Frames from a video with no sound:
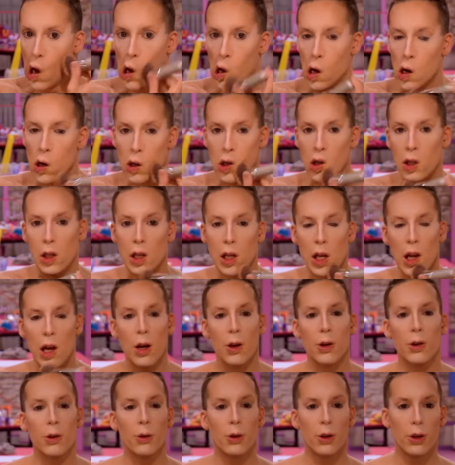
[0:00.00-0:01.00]
I don't see how
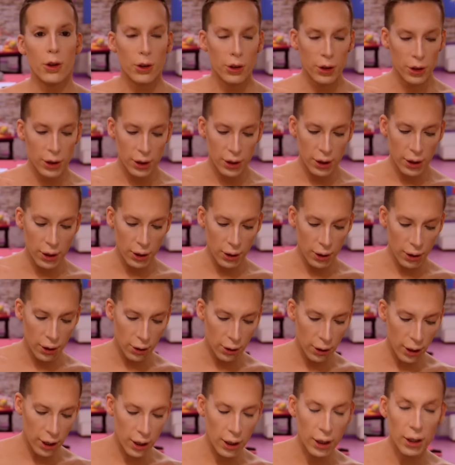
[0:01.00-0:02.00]
you could
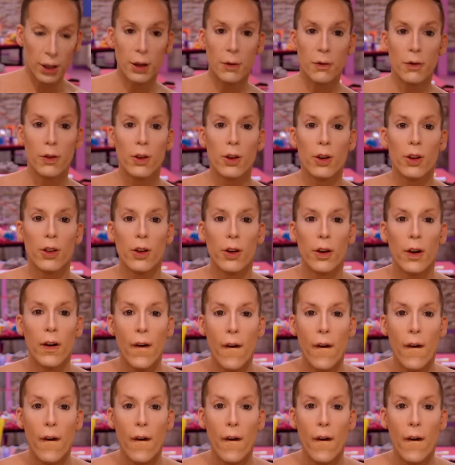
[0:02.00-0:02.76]
deteriorate any further.